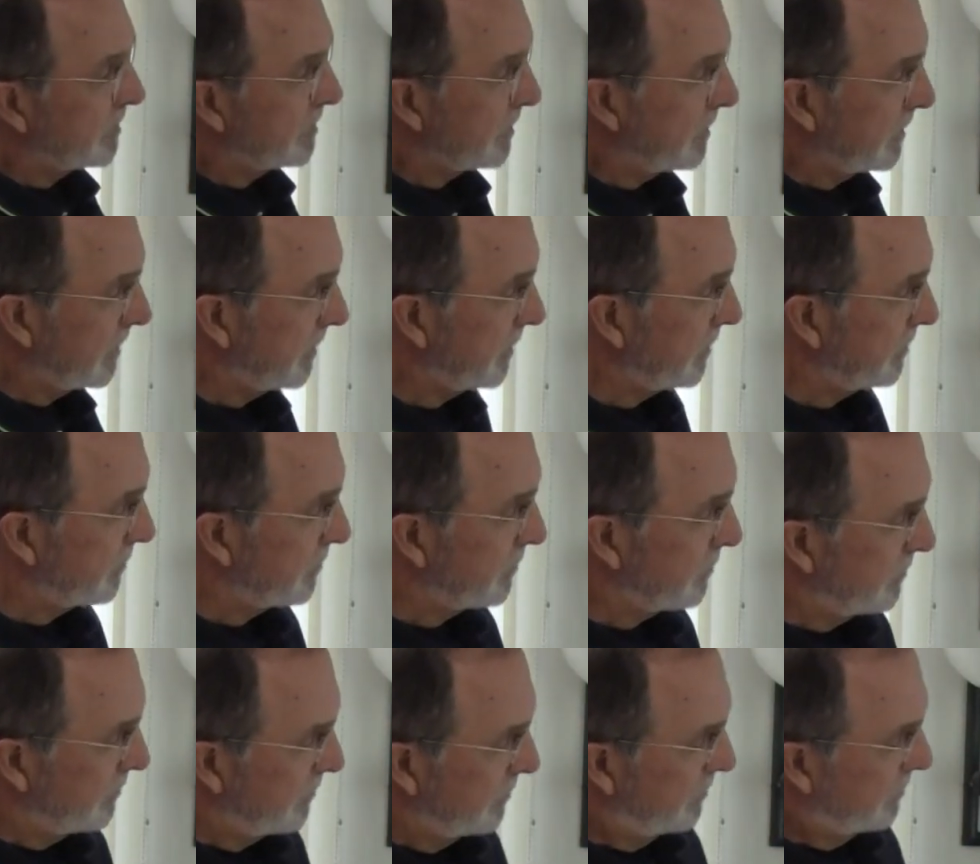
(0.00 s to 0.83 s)

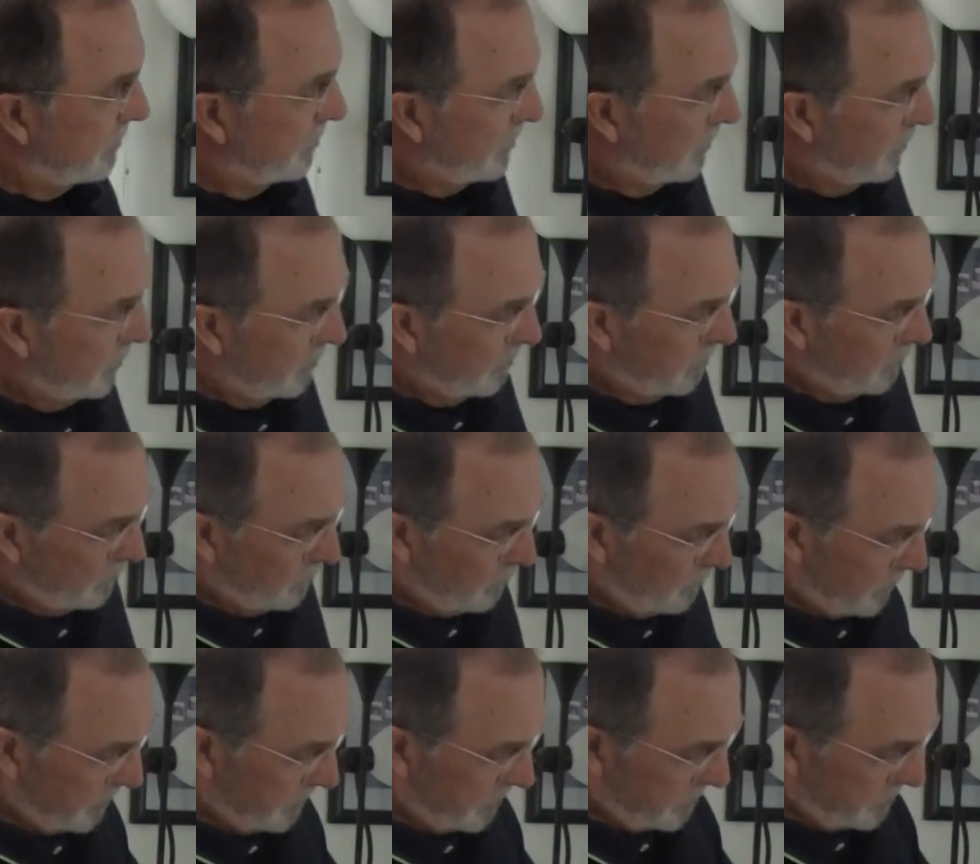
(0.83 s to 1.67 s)
later
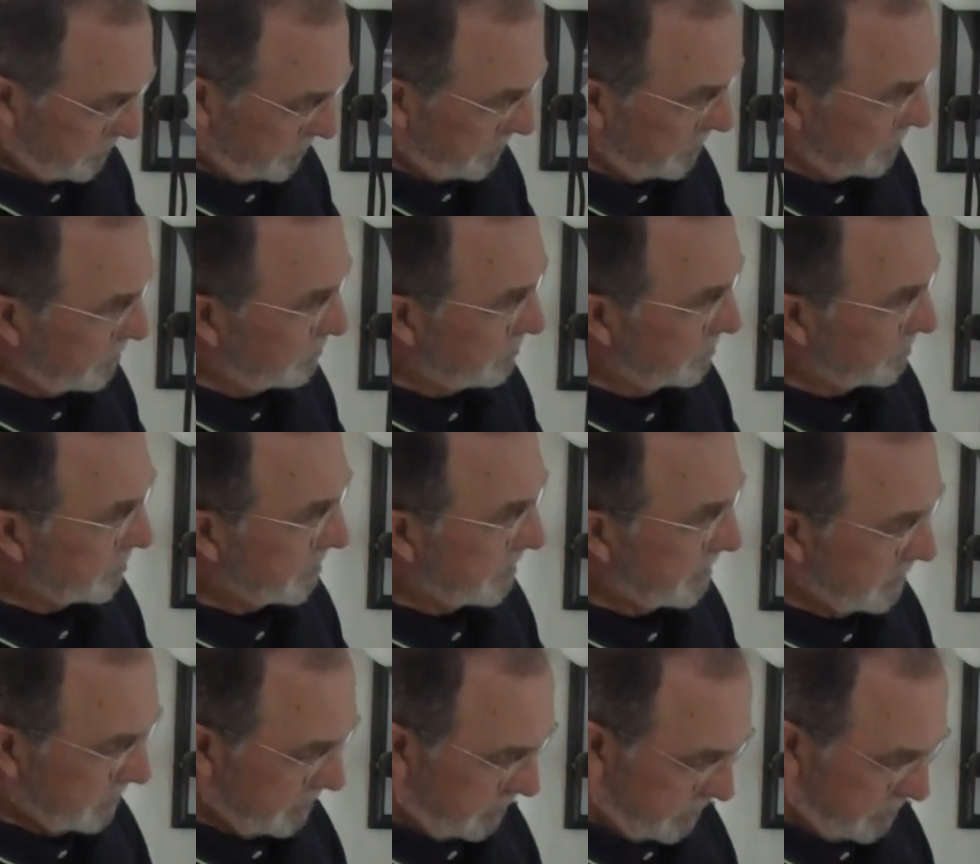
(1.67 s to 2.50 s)
when the sale was
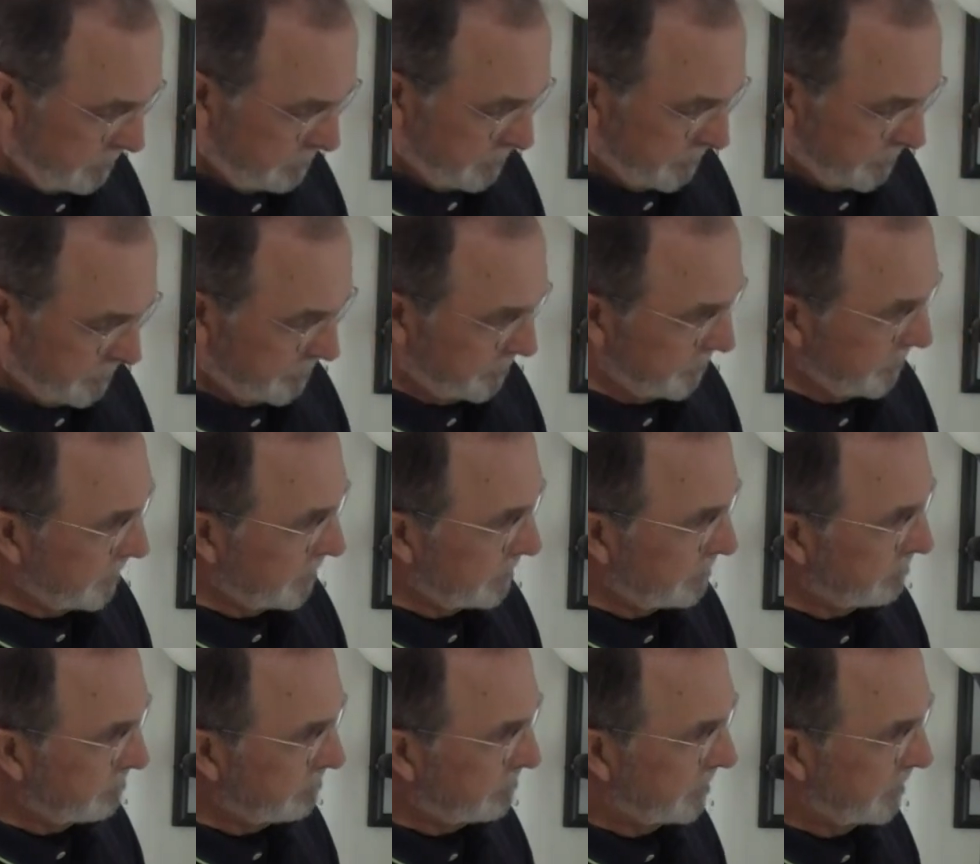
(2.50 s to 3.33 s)
actually
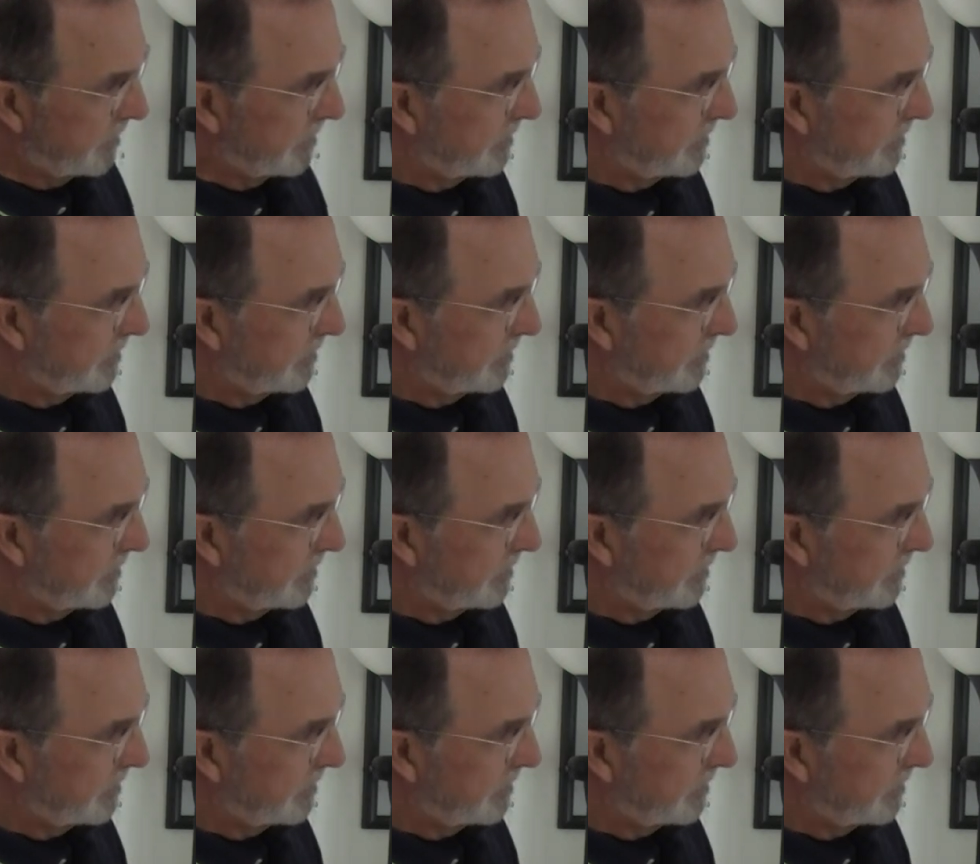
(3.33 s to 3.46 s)
received.